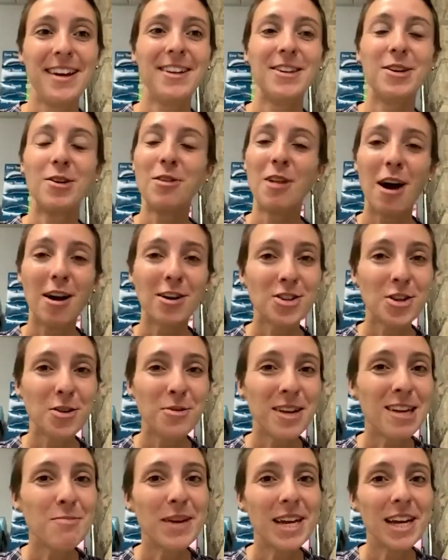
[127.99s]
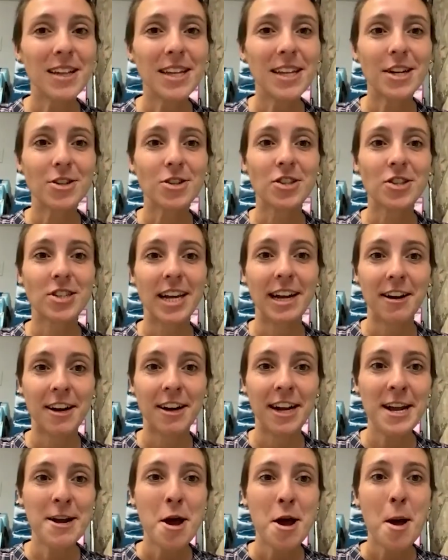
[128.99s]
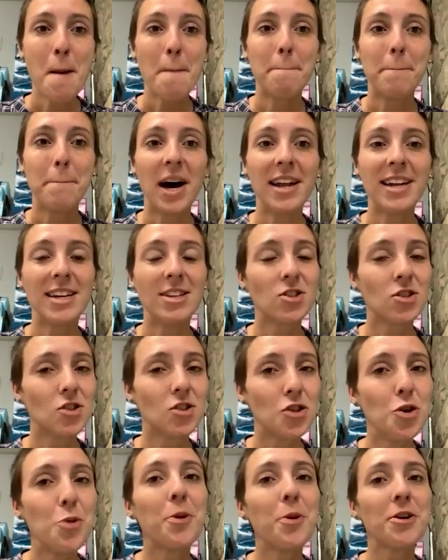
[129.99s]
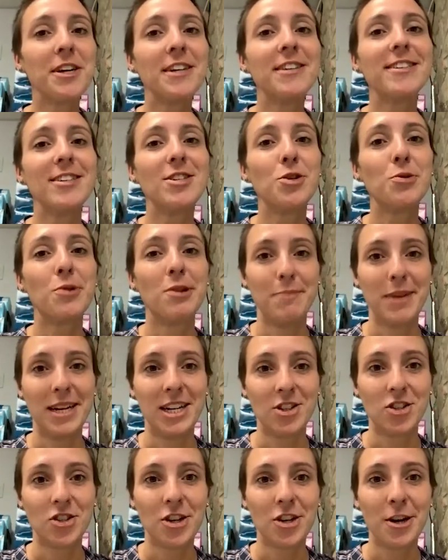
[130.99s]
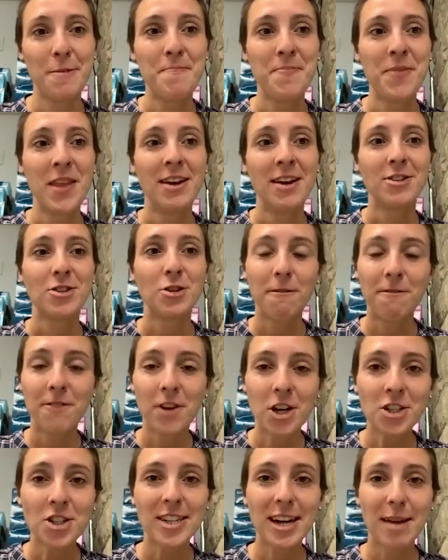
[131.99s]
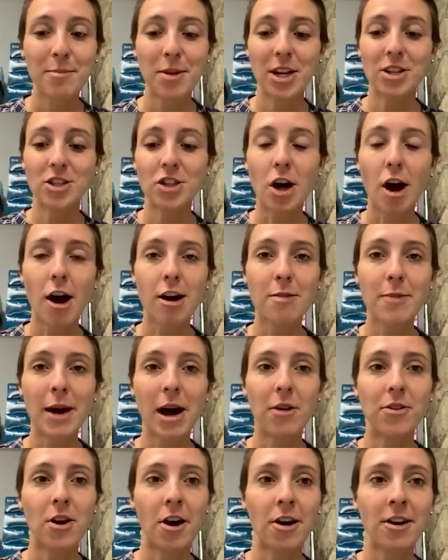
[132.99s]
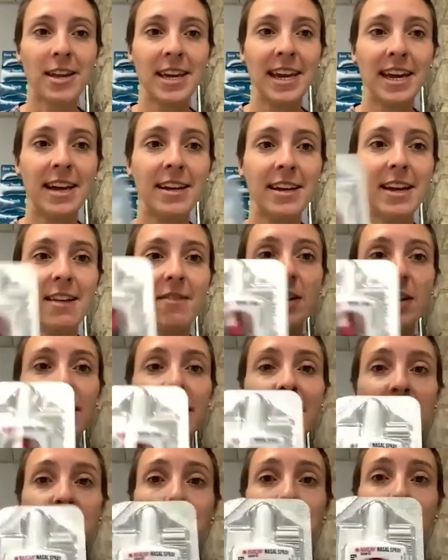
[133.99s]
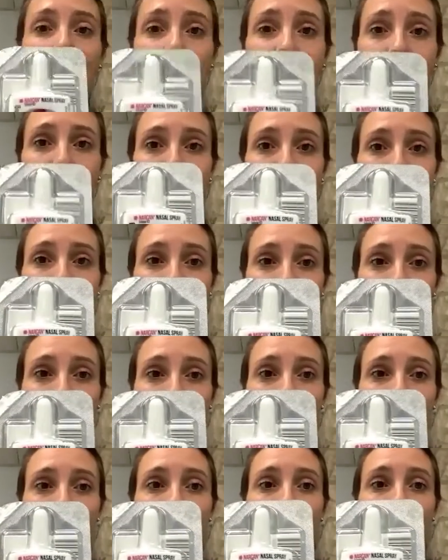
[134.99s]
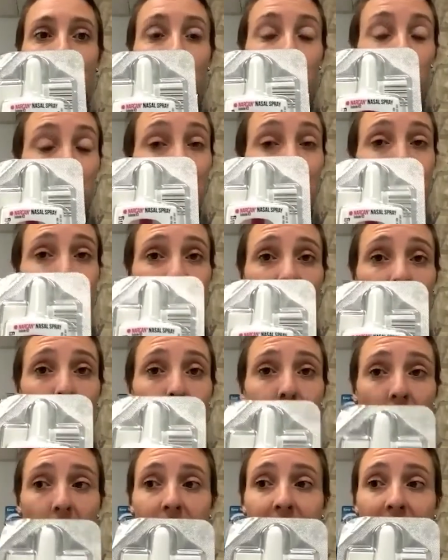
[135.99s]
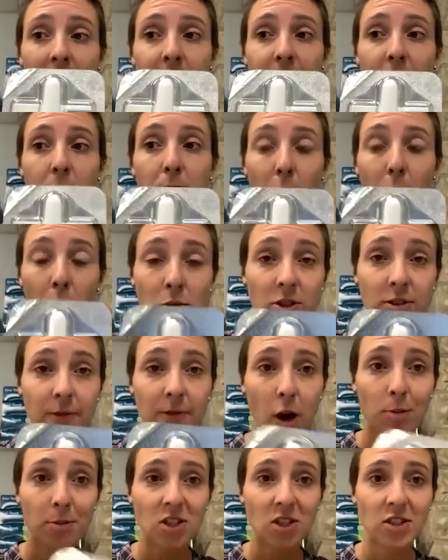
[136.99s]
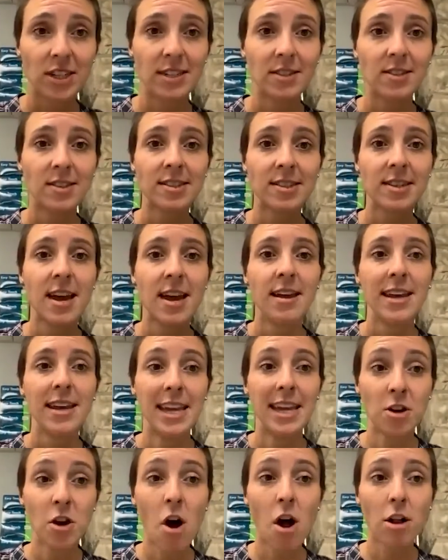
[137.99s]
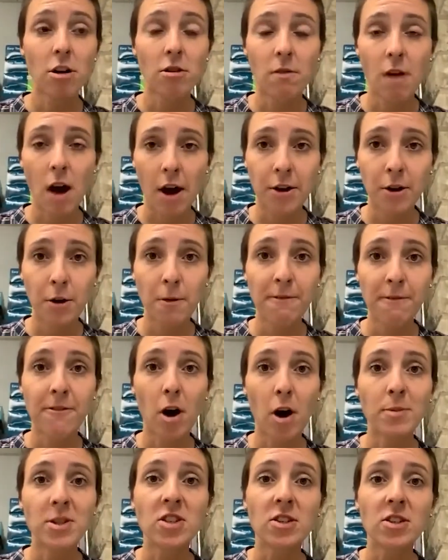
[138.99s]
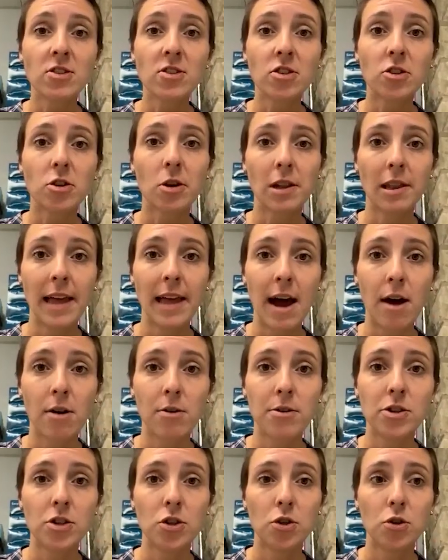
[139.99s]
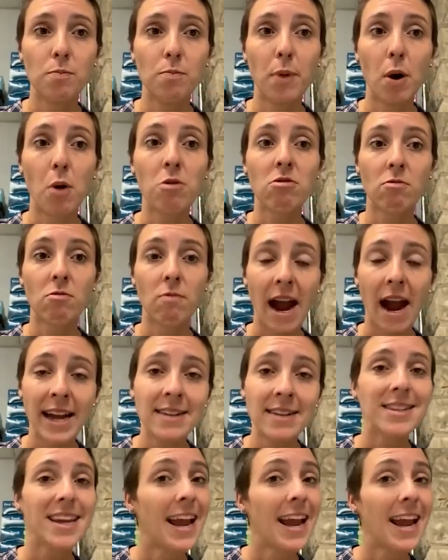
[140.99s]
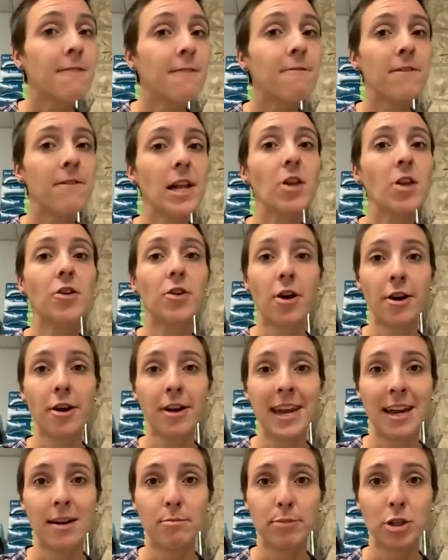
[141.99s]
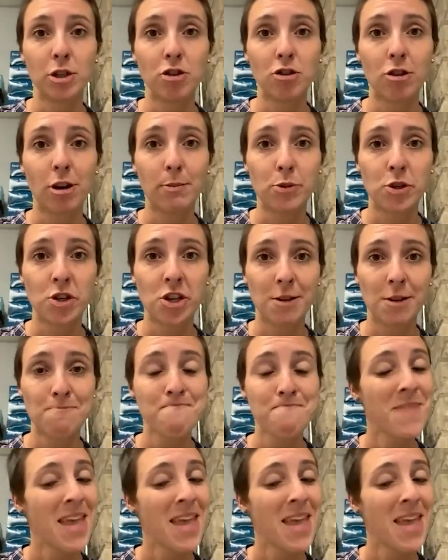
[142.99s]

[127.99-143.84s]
Naloxone can be a little scary, but it's super easy to administer. So first, I'm going to talk about Narcan in the nasal atomizer. You can pick up Narcan from most pharmacies. In Colorado, pharmacists are allowed to both write and fill a Narcan prescription.